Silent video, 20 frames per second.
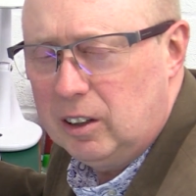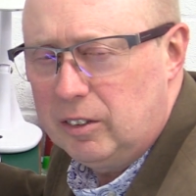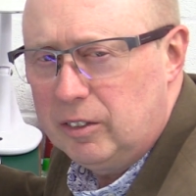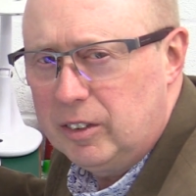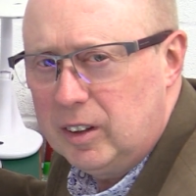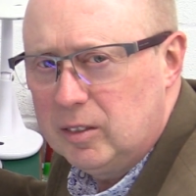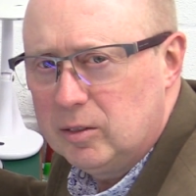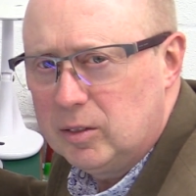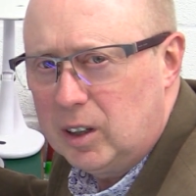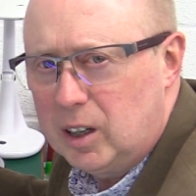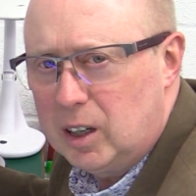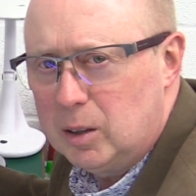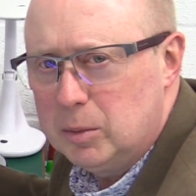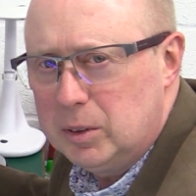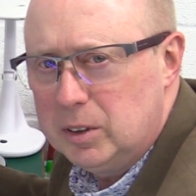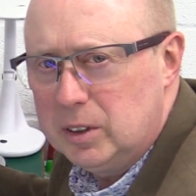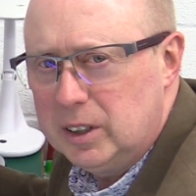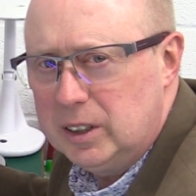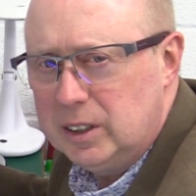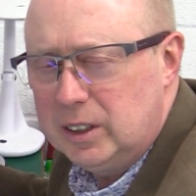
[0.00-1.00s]
off the
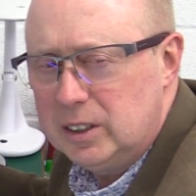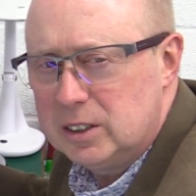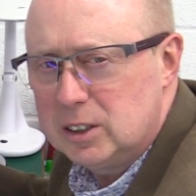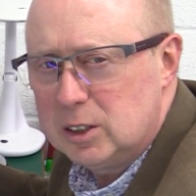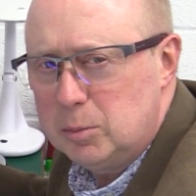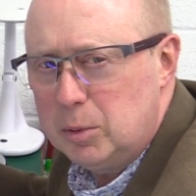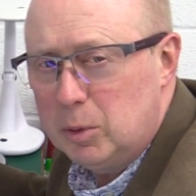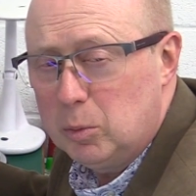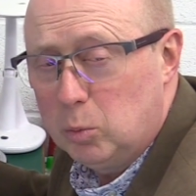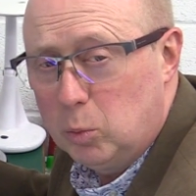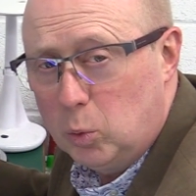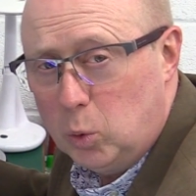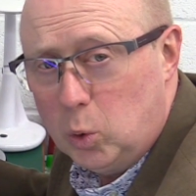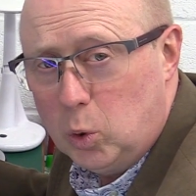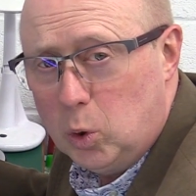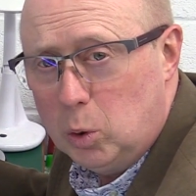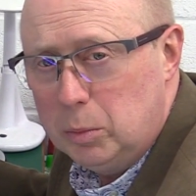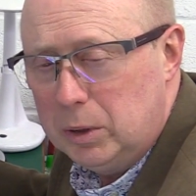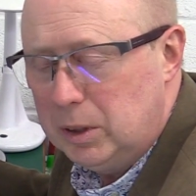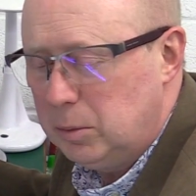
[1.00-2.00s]
environment. It needs to be
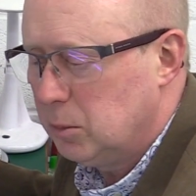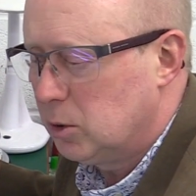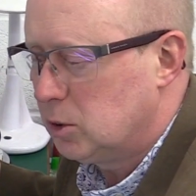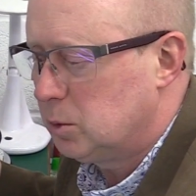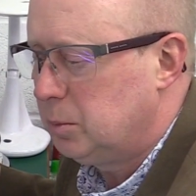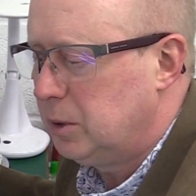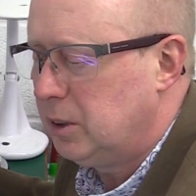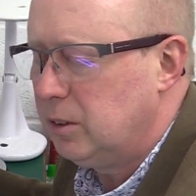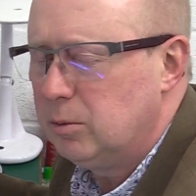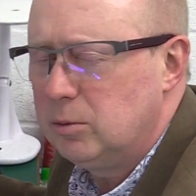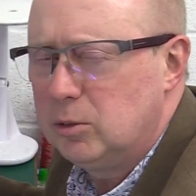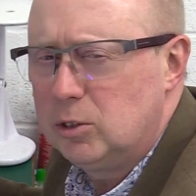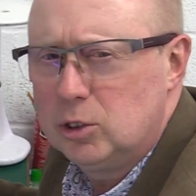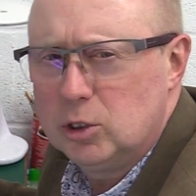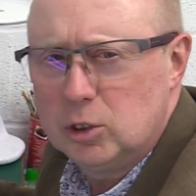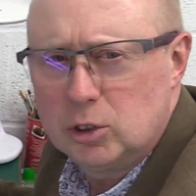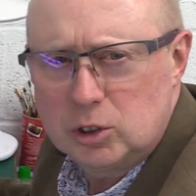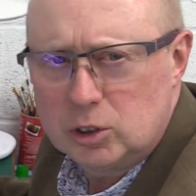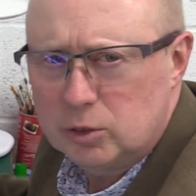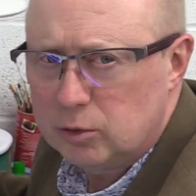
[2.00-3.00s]
warm, it must be
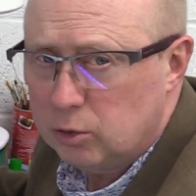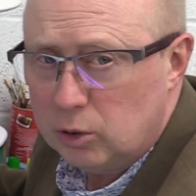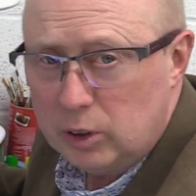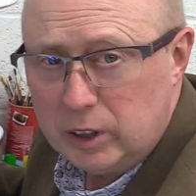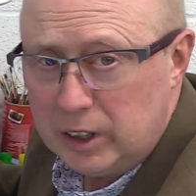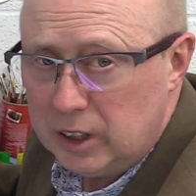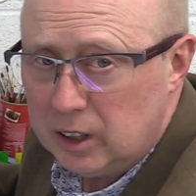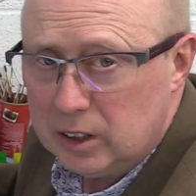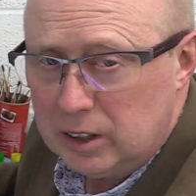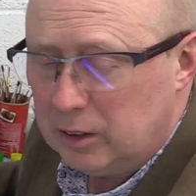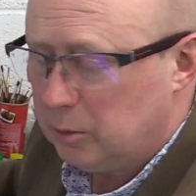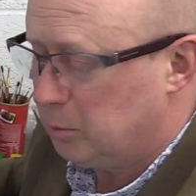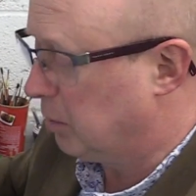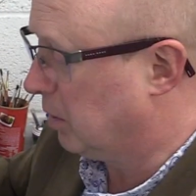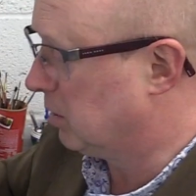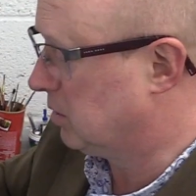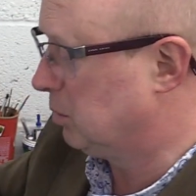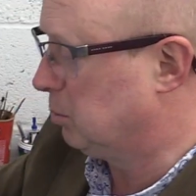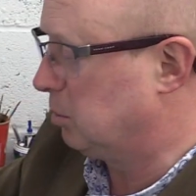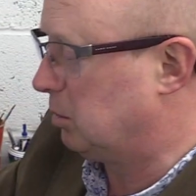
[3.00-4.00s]
dust free if
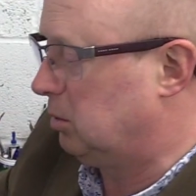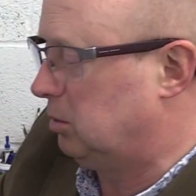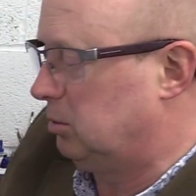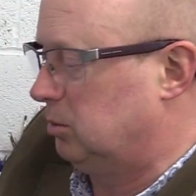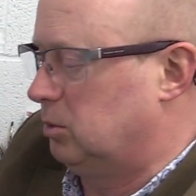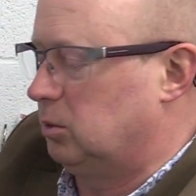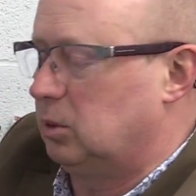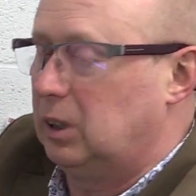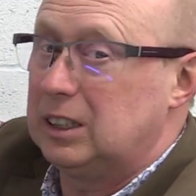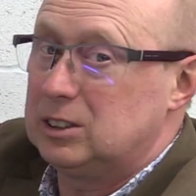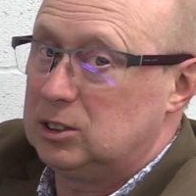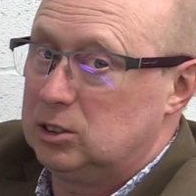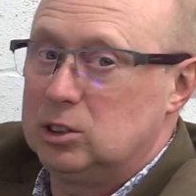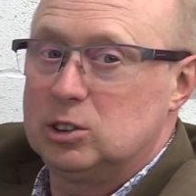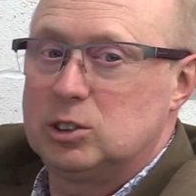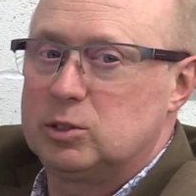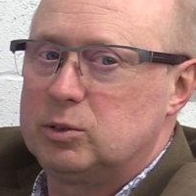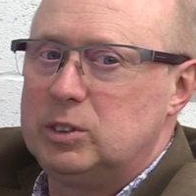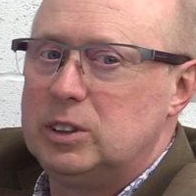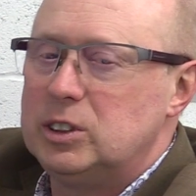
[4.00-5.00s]
possible, or as
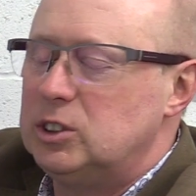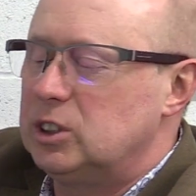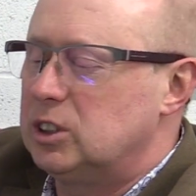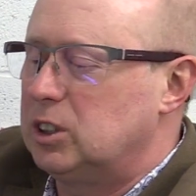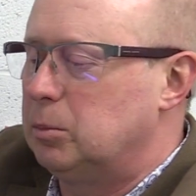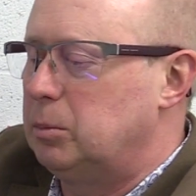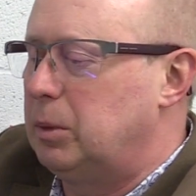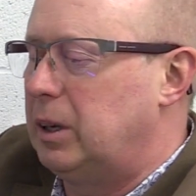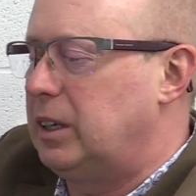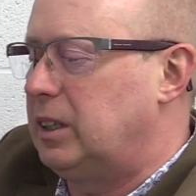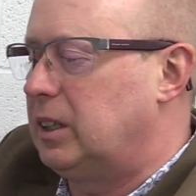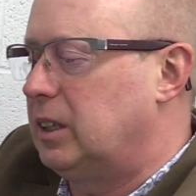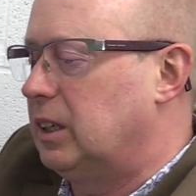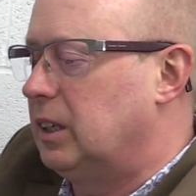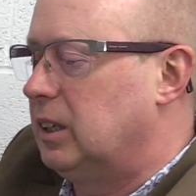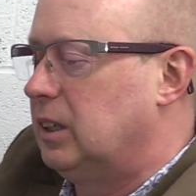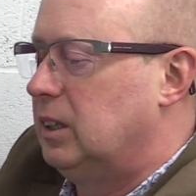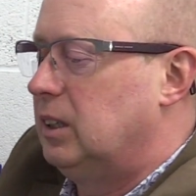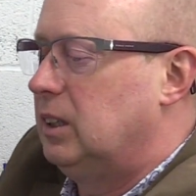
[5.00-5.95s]
dust free as you can make it.